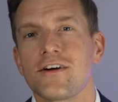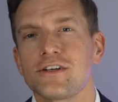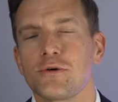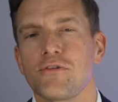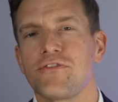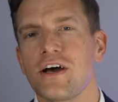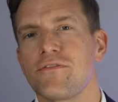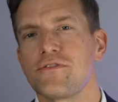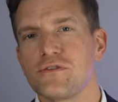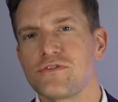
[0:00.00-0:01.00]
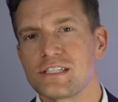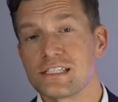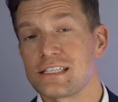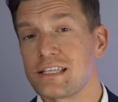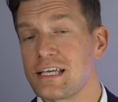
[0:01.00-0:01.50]
I do a fair few
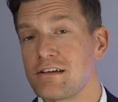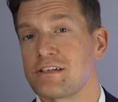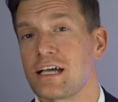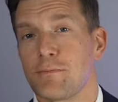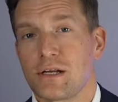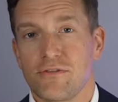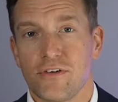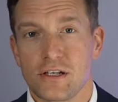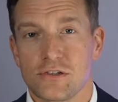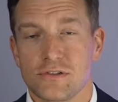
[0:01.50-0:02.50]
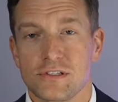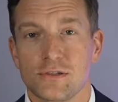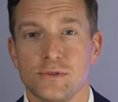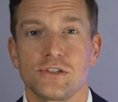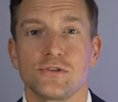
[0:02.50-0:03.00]
visits to the hearing aid manufacturers
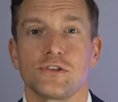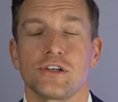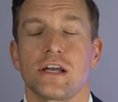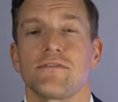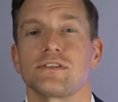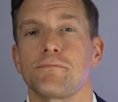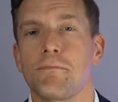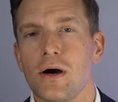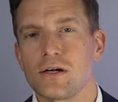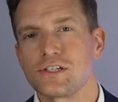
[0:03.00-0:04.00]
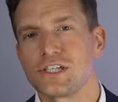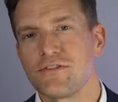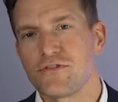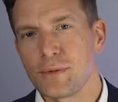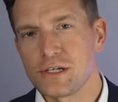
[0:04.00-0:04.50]
to ensure that I have as much
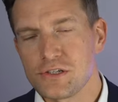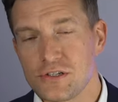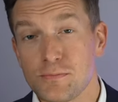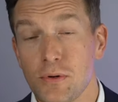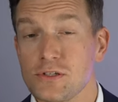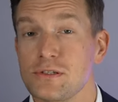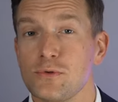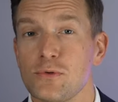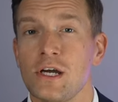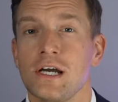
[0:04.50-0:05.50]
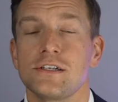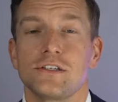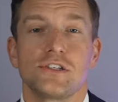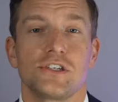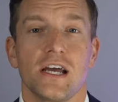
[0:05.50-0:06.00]
information as possible
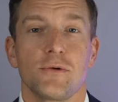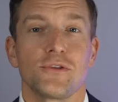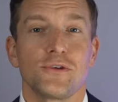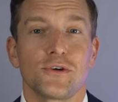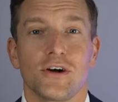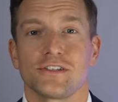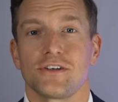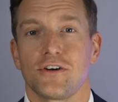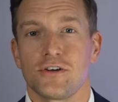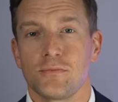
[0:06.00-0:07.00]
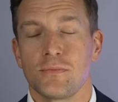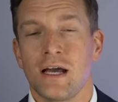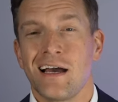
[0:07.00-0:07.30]
to share with you guys at home.